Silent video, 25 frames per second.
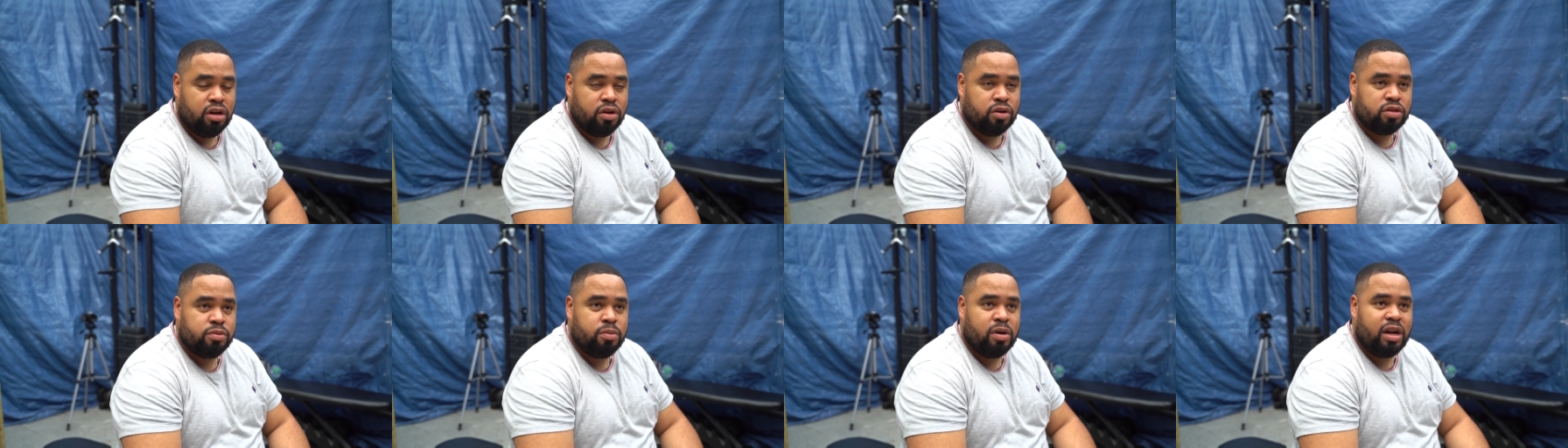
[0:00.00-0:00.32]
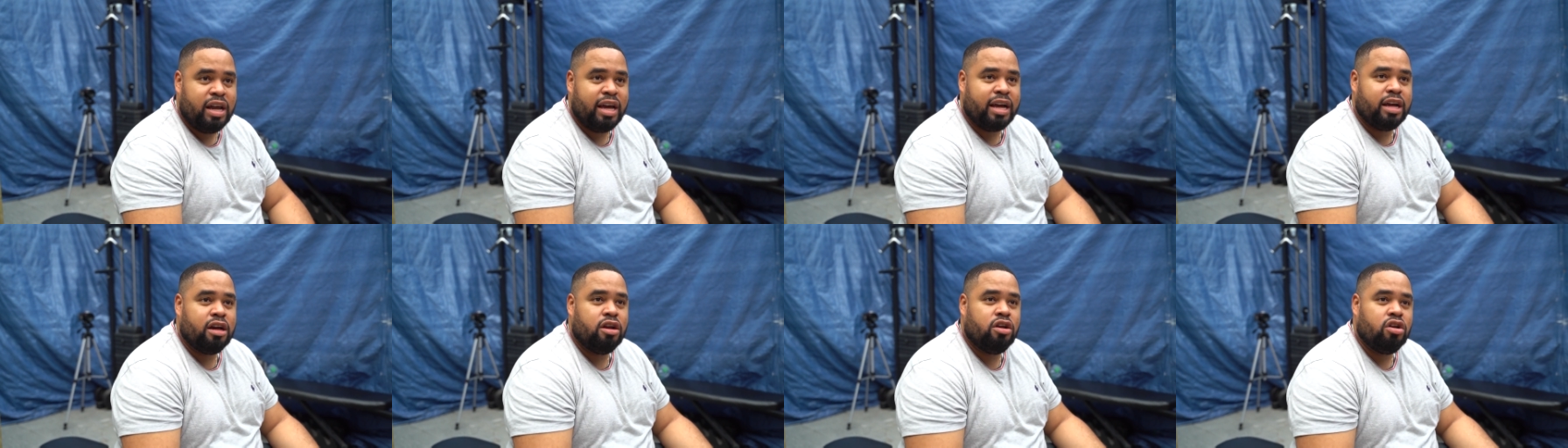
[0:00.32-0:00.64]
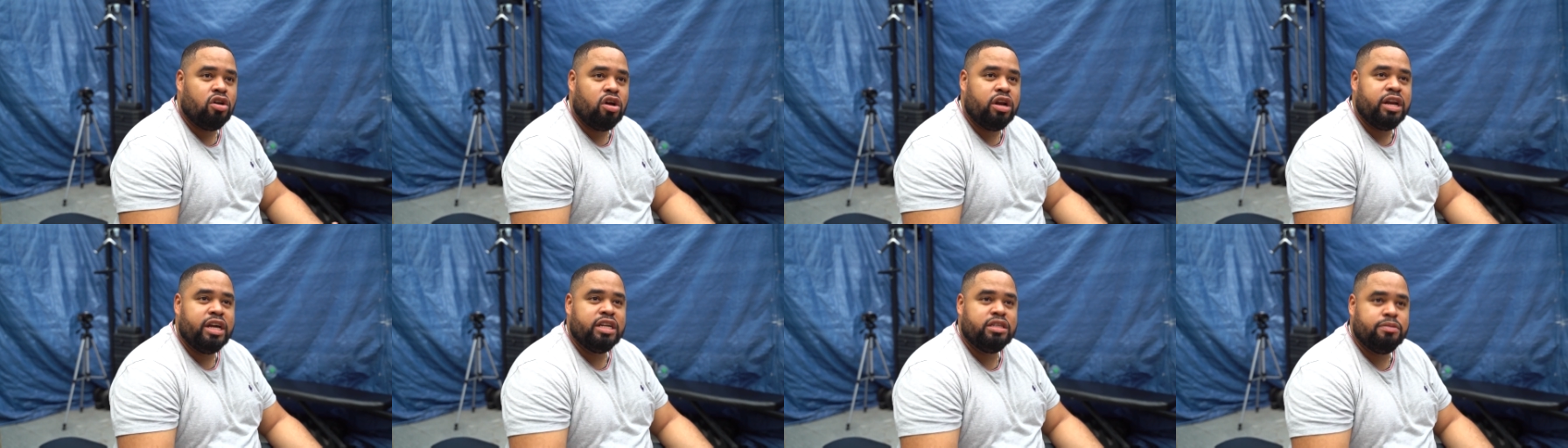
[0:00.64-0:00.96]
You know, it's more like a
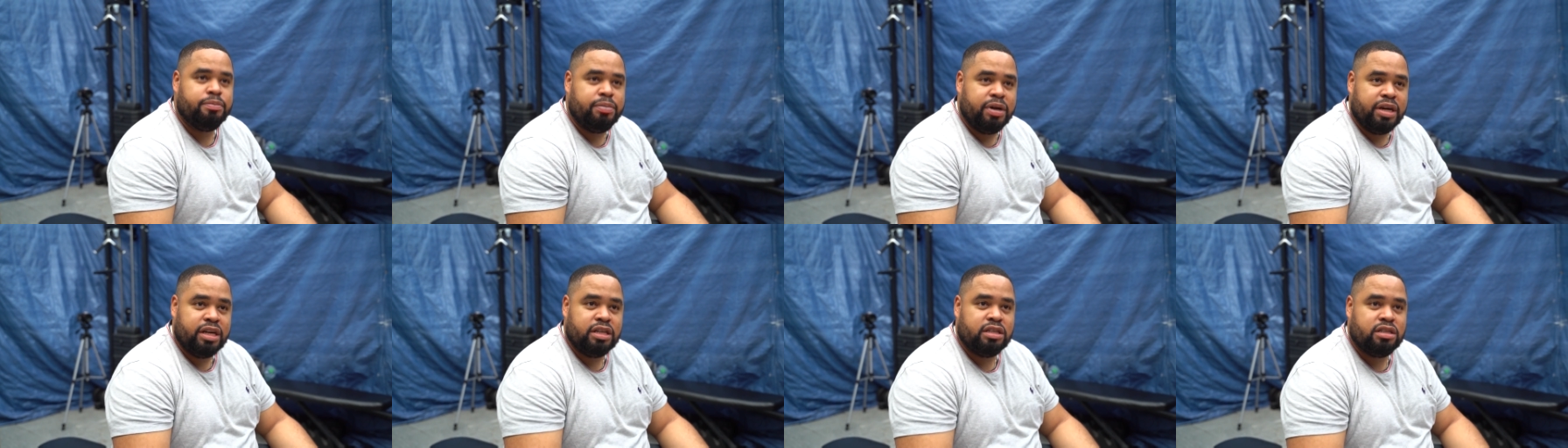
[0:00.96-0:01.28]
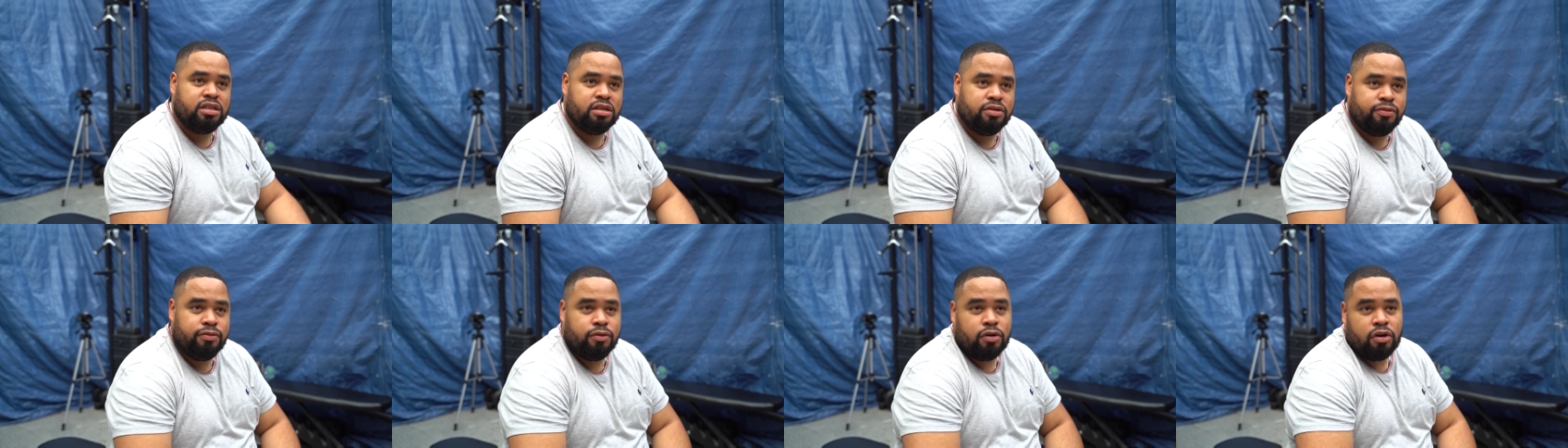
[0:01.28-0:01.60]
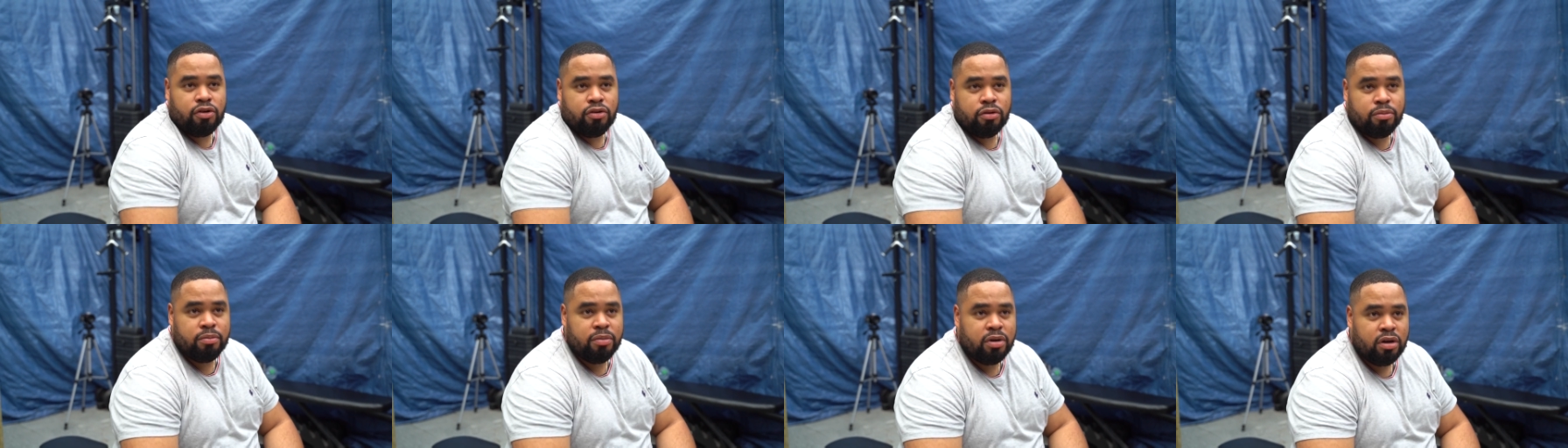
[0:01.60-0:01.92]
knowledge-based
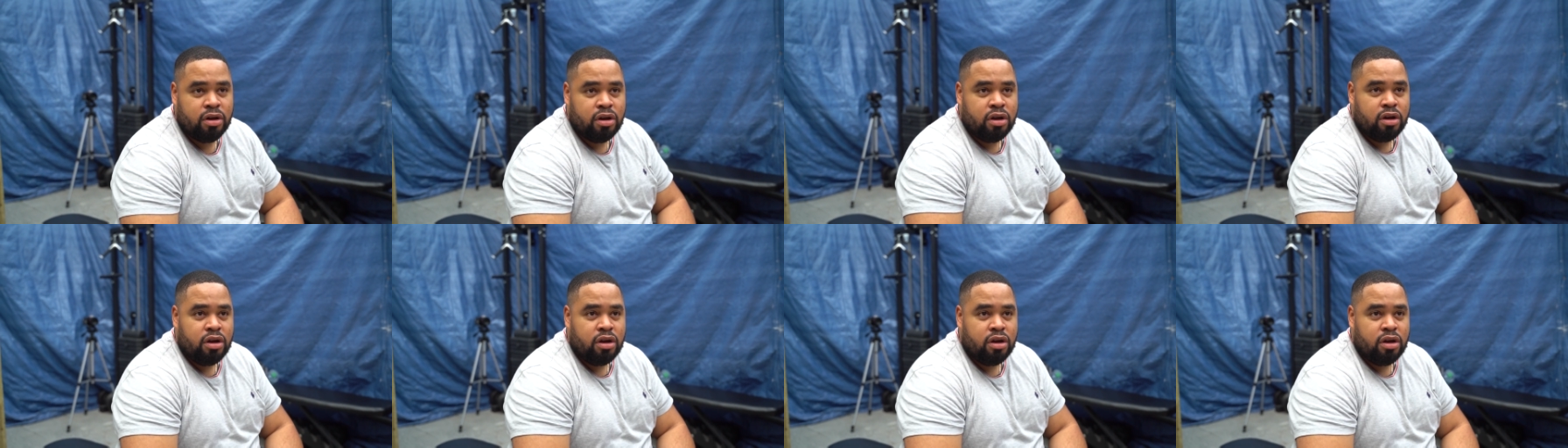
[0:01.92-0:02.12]
forum.